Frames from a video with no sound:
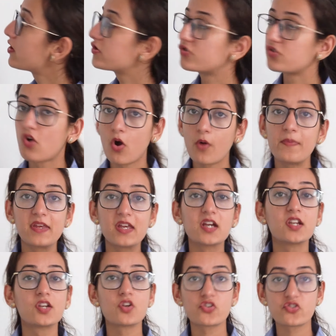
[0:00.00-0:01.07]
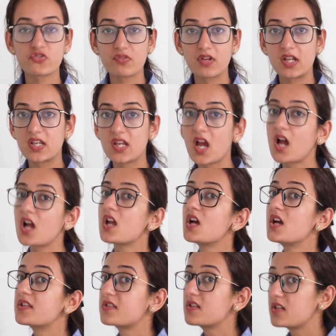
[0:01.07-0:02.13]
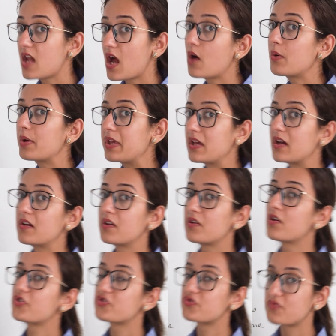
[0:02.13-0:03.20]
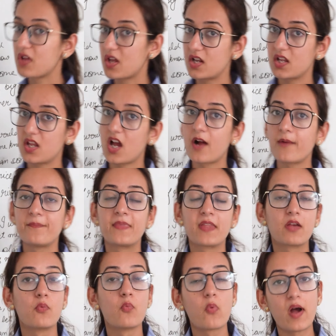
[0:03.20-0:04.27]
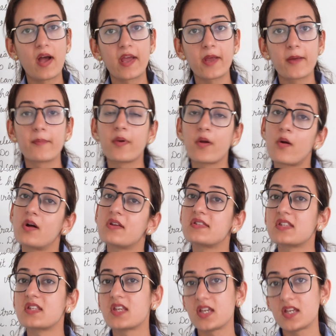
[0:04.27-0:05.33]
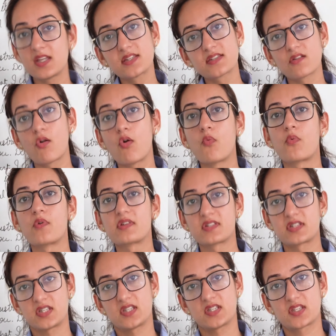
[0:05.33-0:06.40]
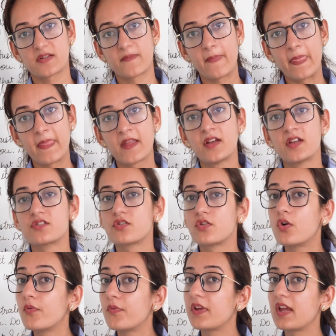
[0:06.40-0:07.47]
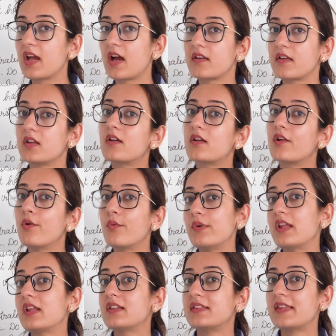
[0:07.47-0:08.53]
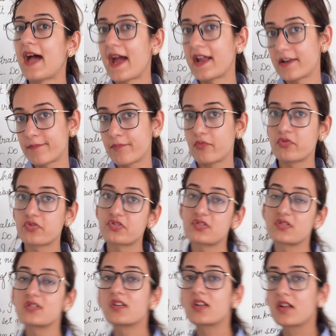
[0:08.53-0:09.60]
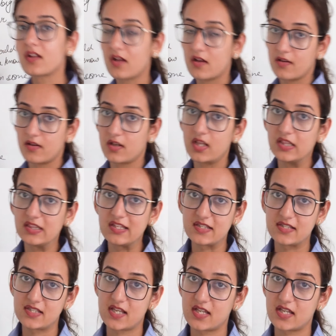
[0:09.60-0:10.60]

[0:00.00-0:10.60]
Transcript: a job here in Australia. So now here in Australia, why? Because he's overseas. So we are including that portion in this